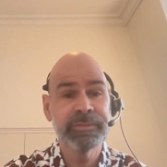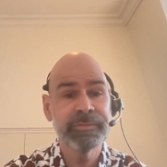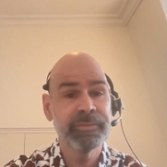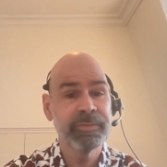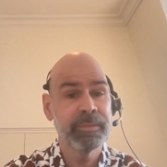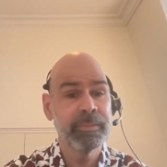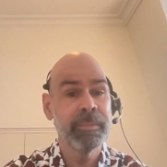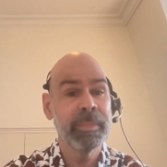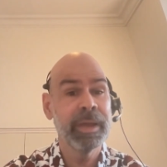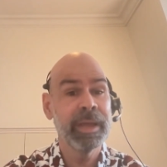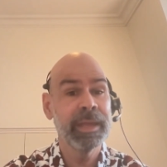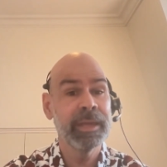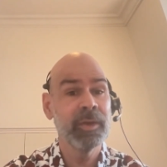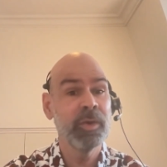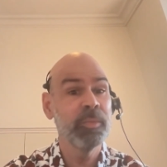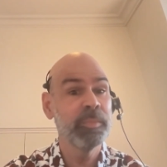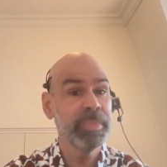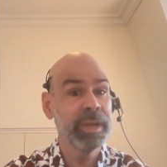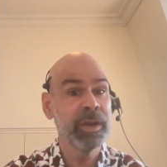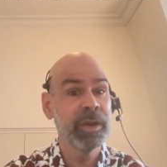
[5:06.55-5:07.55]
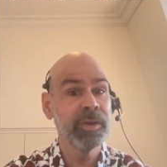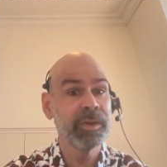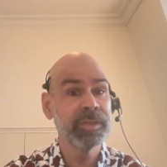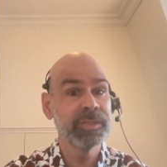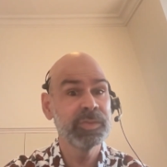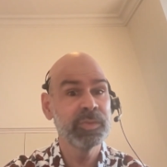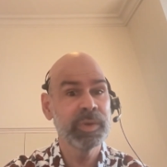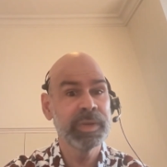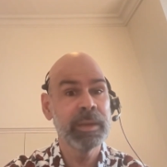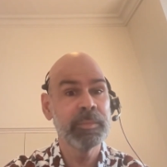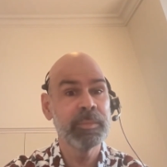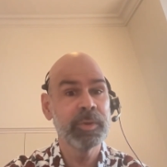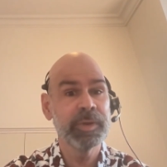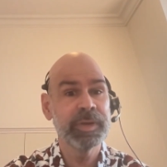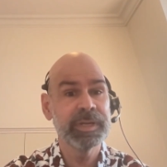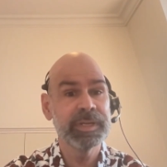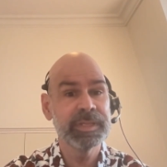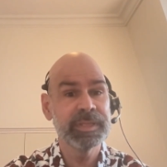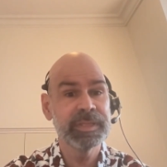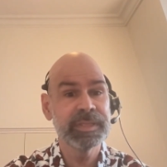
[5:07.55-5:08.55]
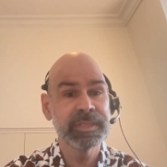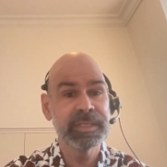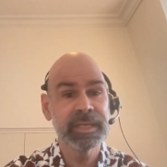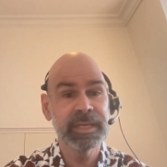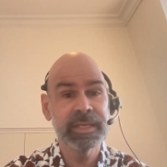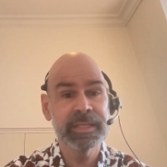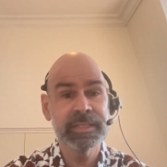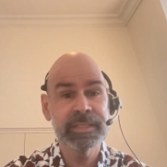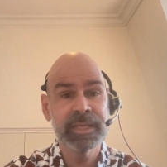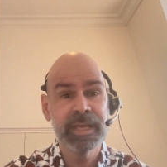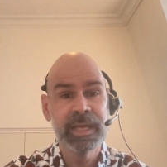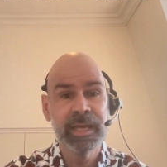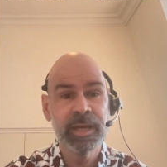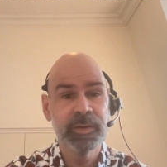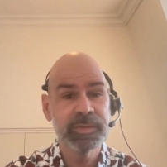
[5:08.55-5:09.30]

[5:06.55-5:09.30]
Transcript: from my own parents who had emigrated to the States.